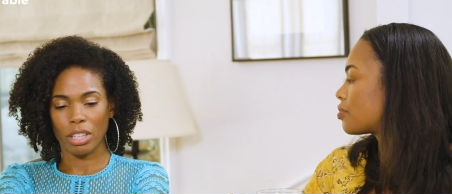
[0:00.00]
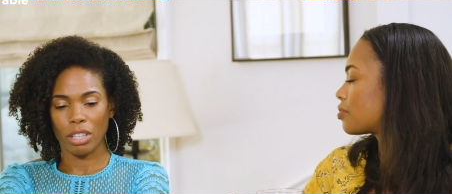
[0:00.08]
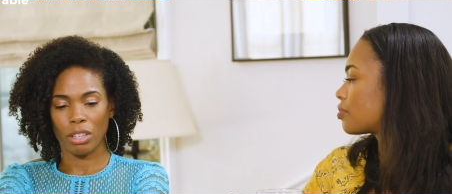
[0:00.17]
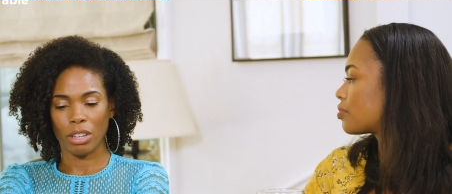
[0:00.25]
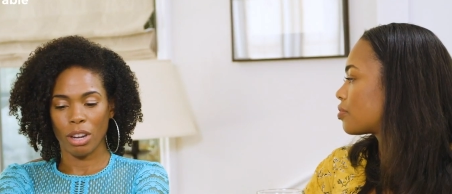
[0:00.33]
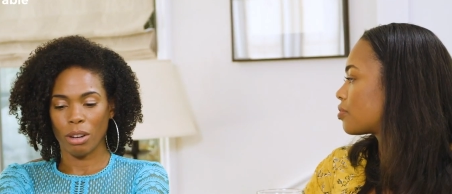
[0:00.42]

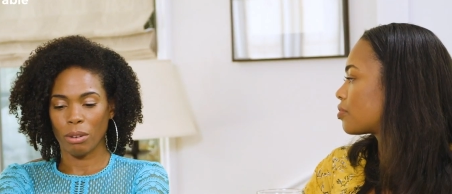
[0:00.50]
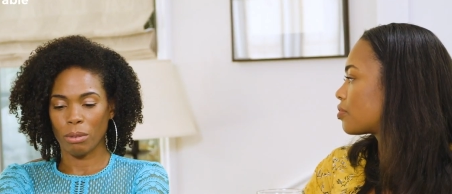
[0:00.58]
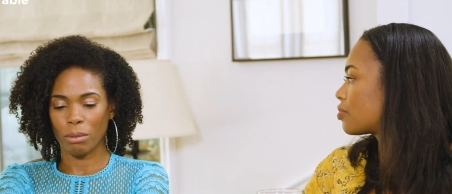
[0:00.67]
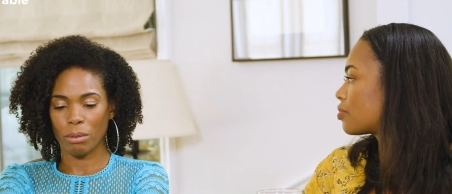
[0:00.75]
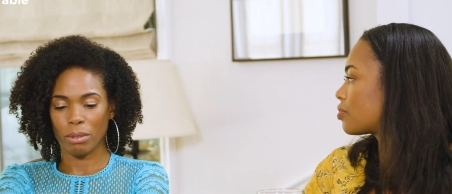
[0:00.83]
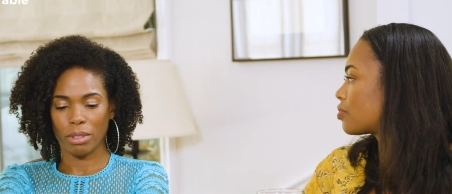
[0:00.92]
Speaker 1: you
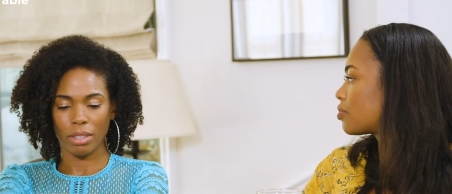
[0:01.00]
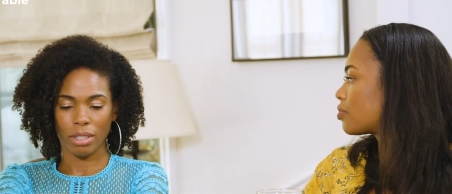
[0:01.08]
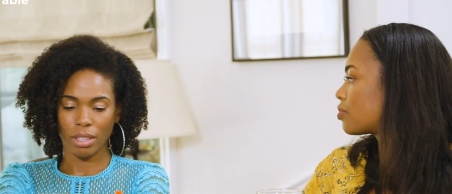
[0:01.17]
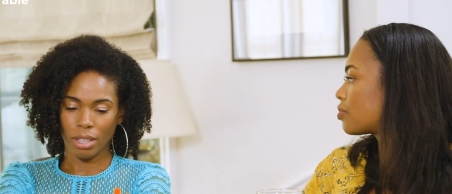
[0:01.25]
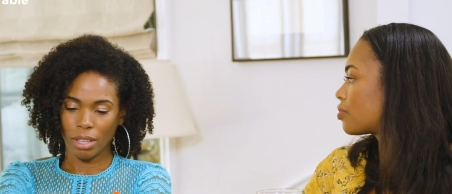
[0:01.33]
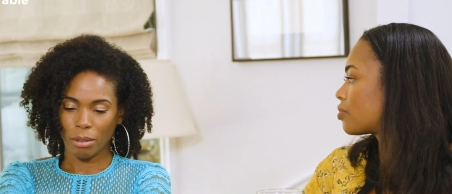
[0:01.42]
know,
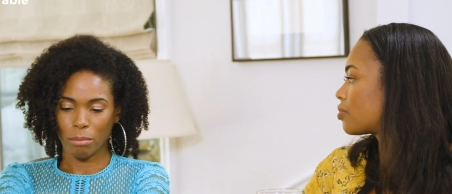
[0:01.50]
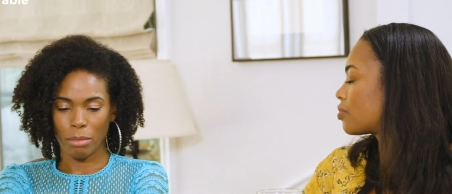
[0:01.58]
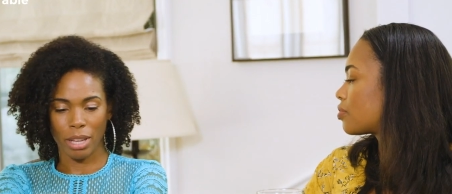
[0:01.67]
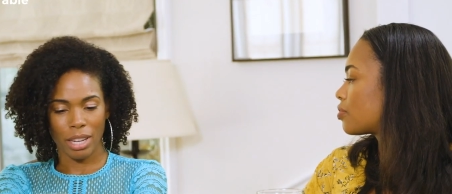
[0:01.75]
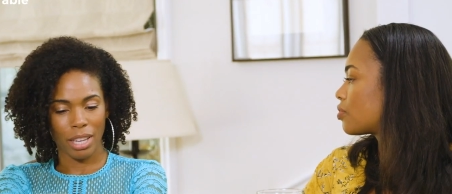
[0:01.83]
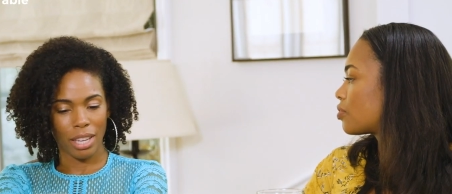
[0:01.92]

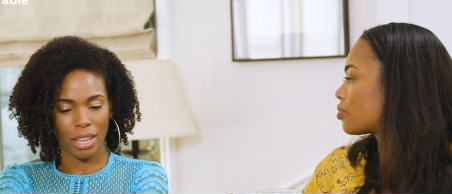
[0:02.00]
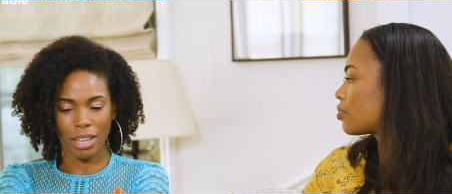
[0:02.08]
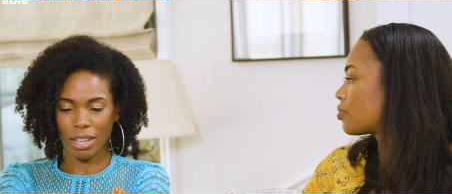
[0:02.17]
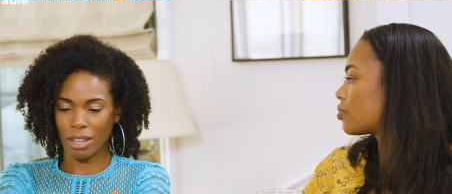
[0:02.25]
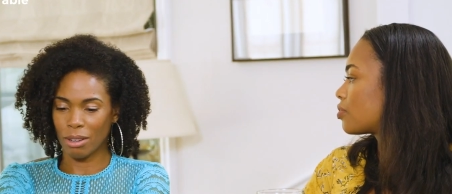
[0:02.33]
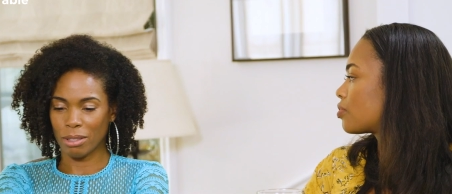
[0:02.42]

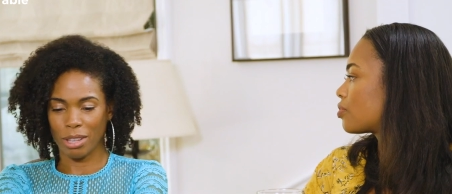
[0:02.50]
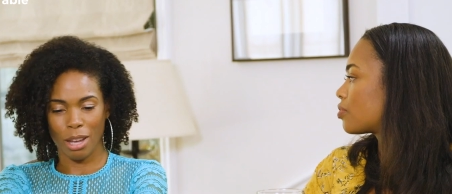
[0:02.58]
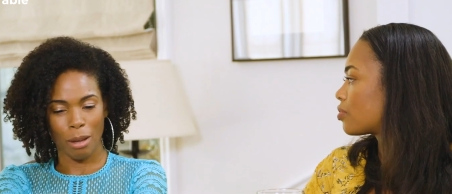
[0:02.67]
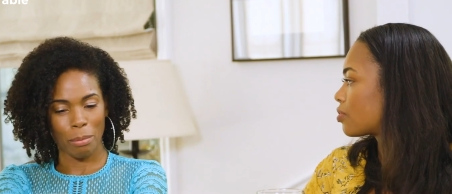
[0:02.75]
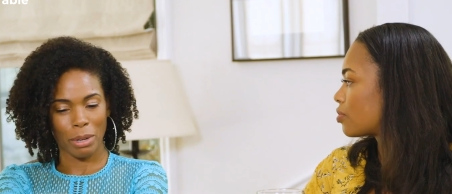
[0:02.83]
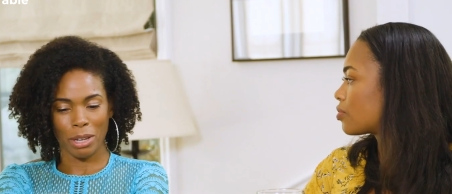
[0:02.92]
money goes
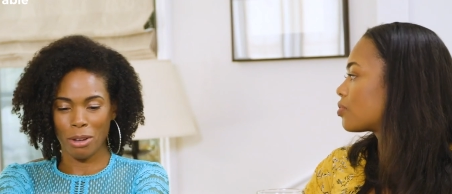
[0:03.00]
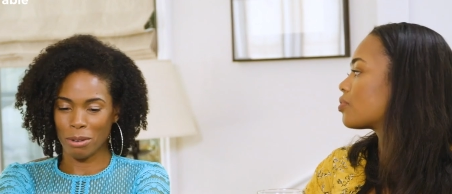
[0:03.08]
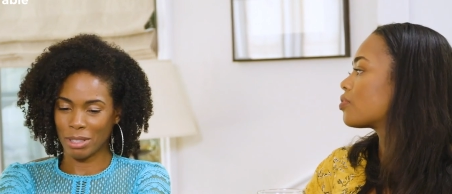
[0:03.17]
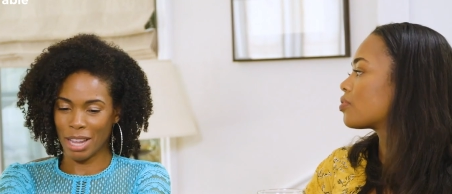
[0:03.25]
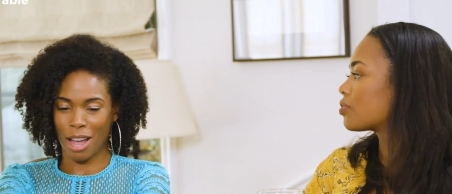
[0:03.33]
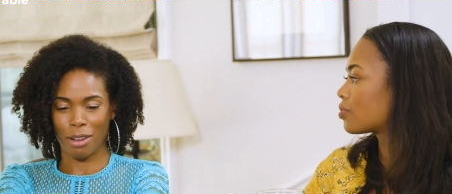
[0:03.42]
up and
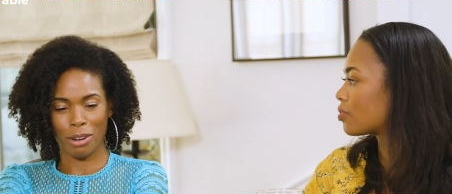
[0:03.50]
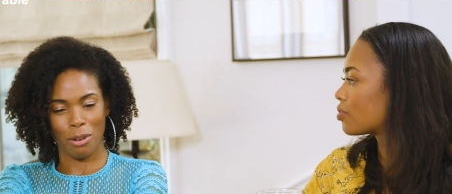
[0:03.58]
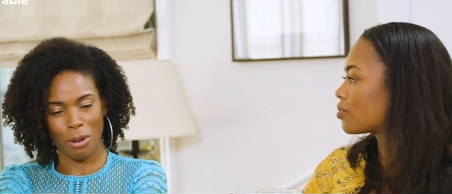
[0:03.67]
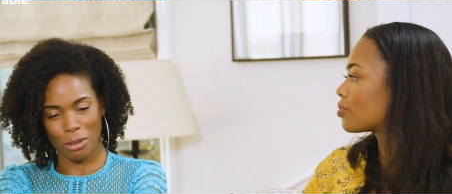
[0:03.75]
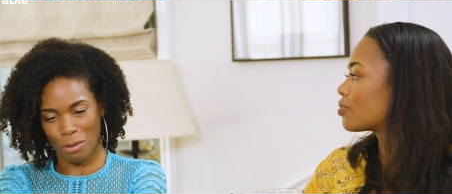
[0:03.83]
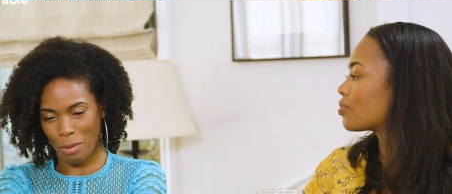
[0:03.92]
goes down and
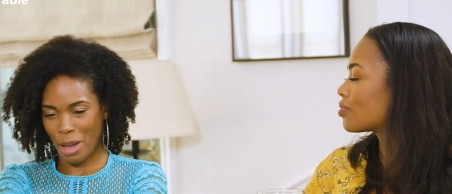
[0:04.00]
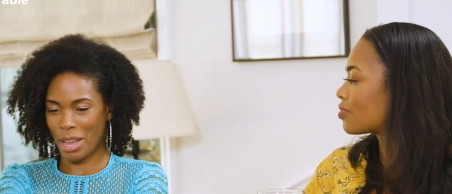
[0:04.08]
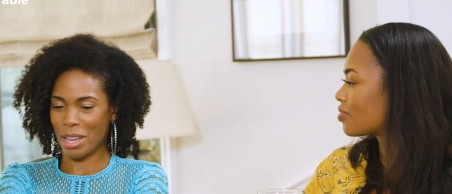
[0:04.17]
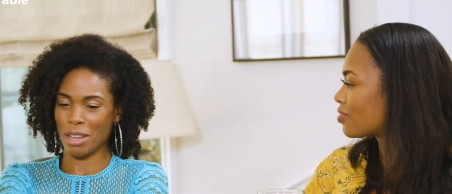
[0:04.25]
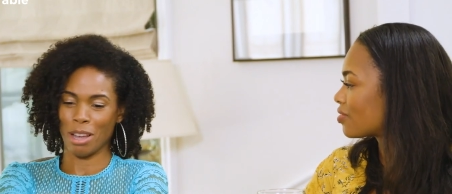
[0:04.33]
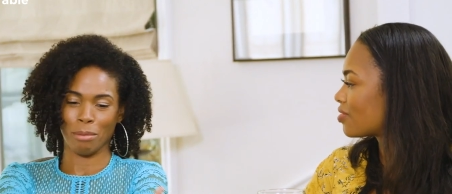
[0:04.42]
goes
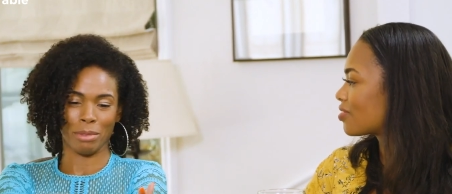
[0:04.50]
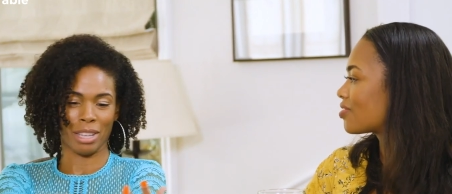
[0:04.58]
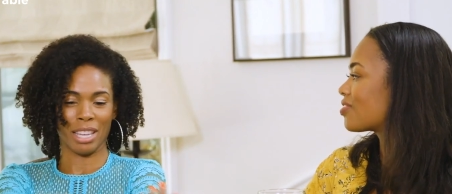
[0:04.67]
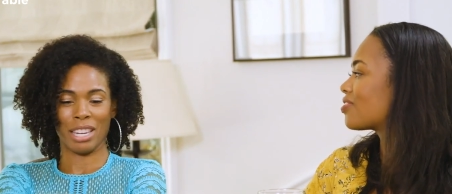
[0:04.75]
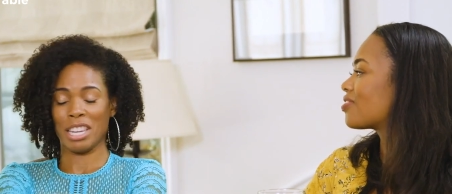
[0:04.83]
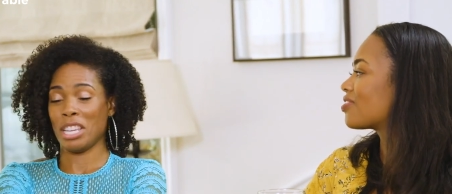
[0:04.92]
away and comes
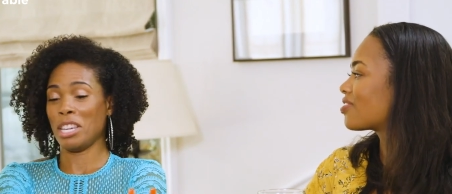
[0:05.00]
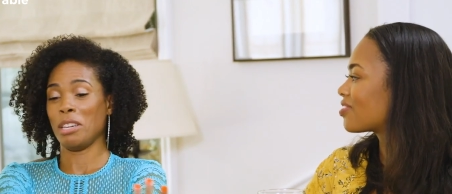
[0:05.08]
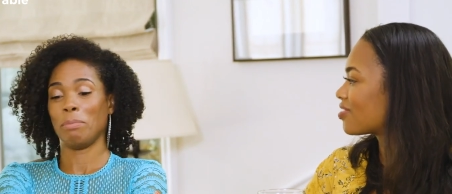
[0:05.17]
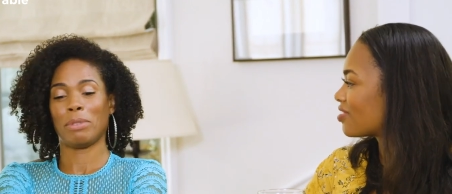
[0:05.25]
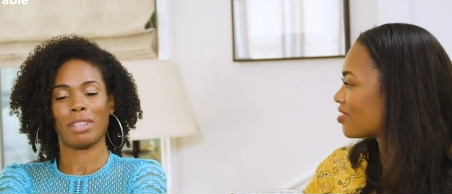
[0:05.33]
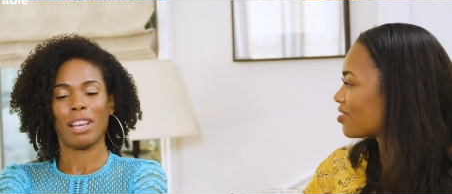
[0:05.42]
in and
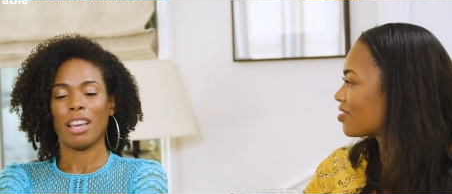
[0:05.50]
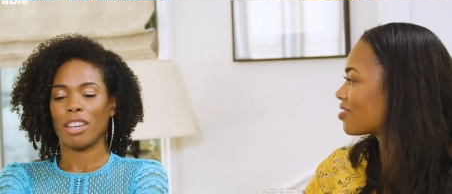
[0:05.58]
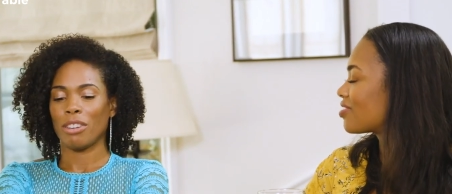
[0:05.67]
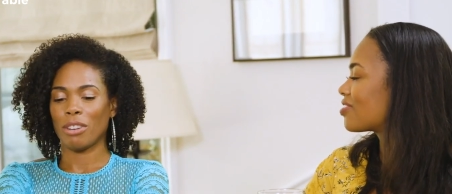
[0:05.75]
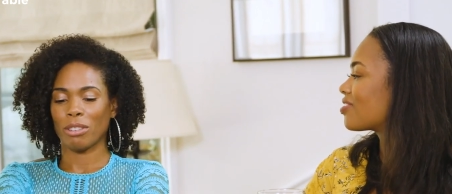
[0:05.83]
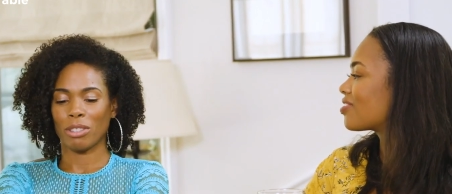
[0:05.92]
heaps,
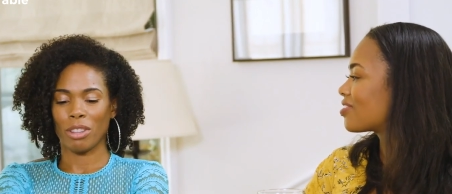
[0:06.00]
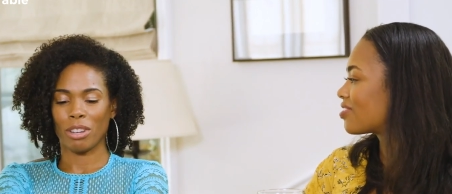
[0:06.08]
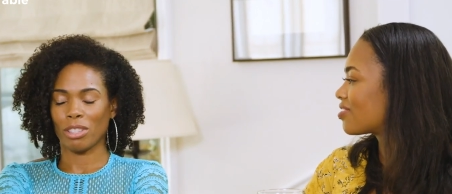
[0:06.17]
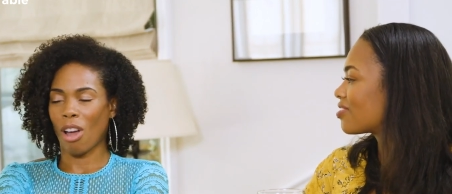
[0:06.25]
you know, so there's